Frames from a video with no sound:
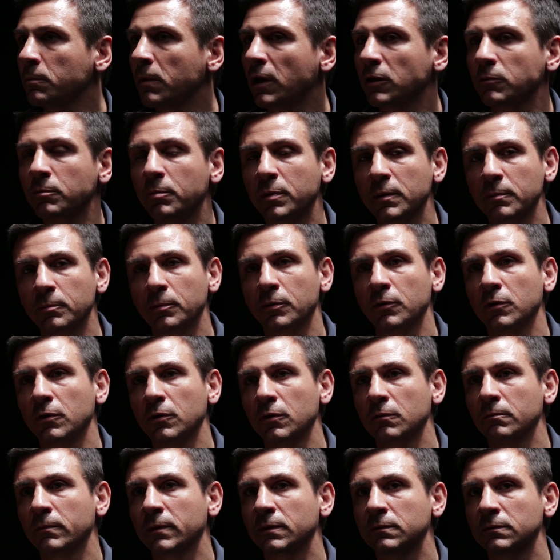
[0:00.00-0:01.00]
about
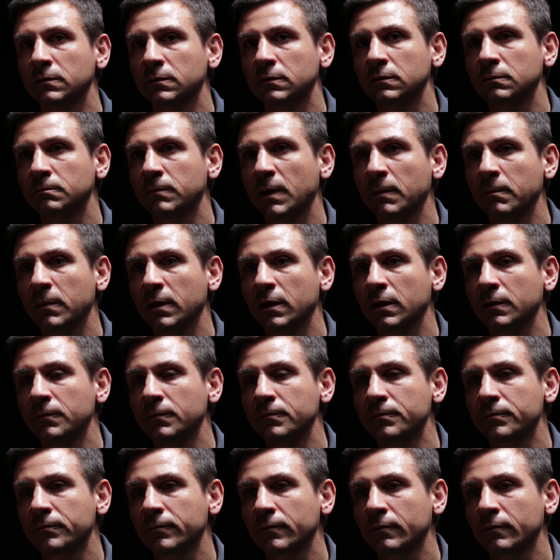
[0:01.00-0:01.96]
people maybe